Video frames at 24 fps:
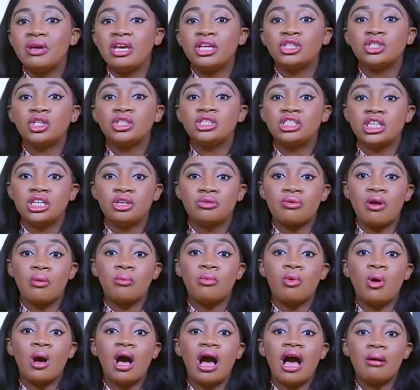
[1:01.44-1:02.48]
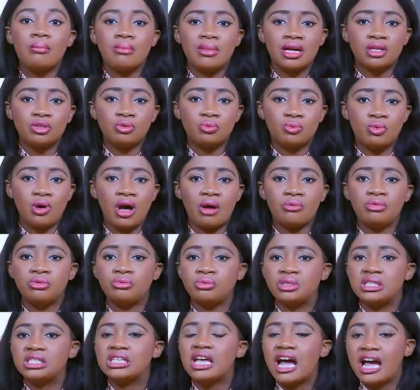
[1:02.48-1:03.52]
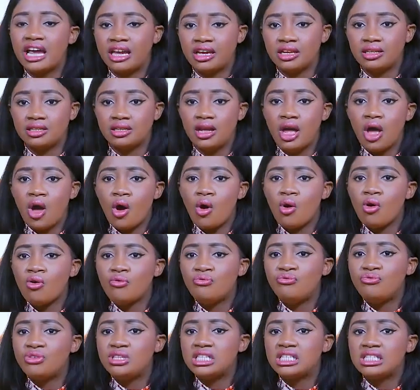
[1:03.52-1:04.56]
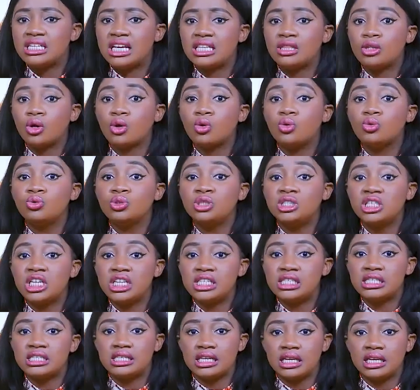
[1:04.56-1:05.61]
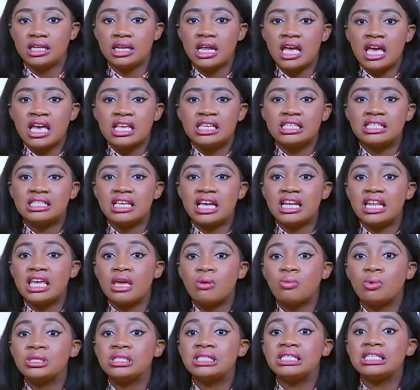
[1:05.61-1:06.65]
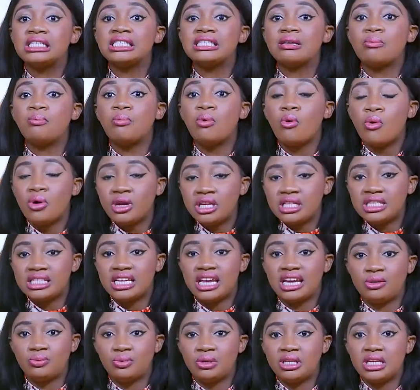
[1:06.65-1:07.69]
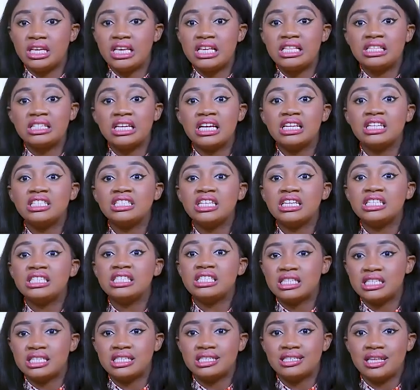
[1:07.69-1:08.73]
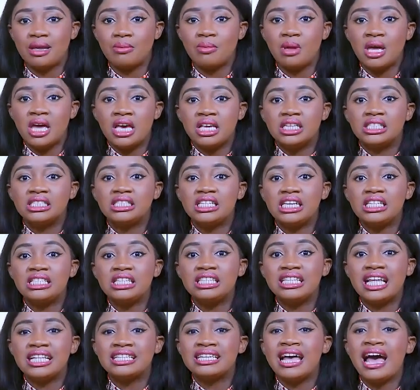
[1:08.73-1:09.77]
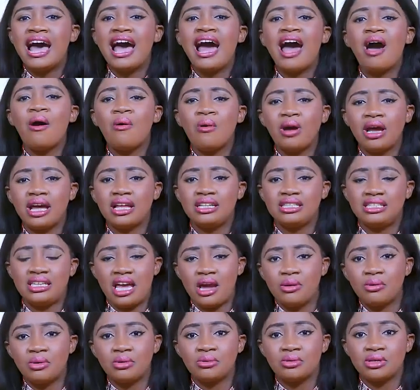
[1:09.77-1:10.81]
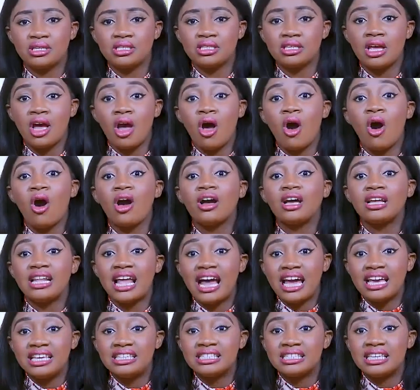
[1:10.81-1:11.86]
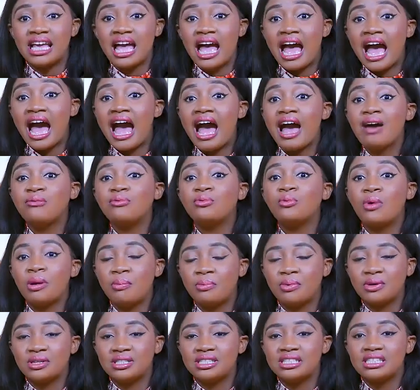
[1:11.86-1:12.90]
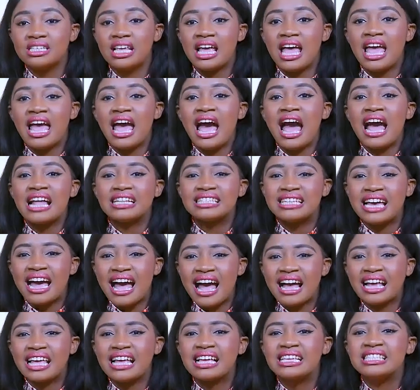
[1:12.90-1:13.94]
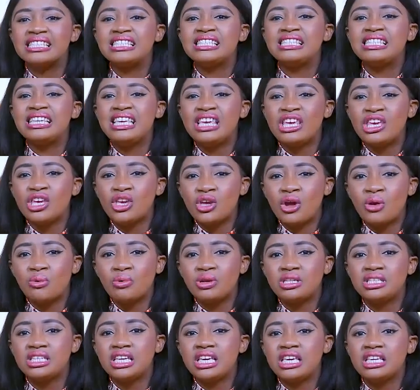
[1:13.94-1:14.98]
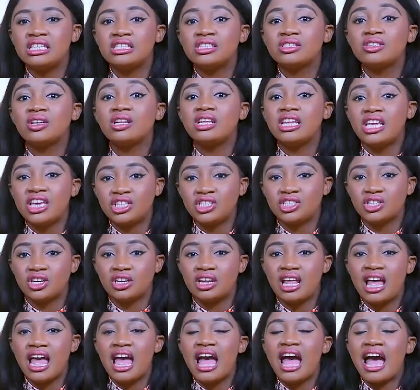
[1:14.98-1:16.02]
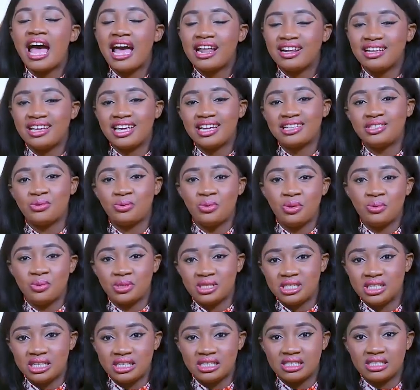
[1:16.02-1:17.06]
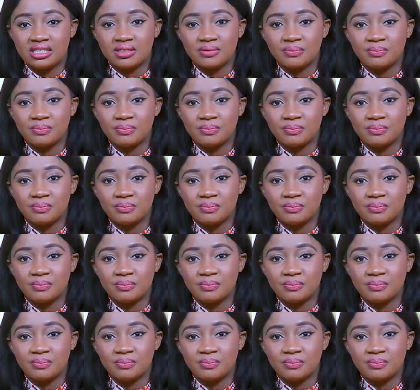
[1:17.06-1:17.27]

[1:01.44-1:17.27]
Major General Muhammadu Buhari retired, who visited the Kuje scene, said he was disappointed with the intelligence system, stating that how can terrorists organize, have weapons, attack a security installation and get away with it?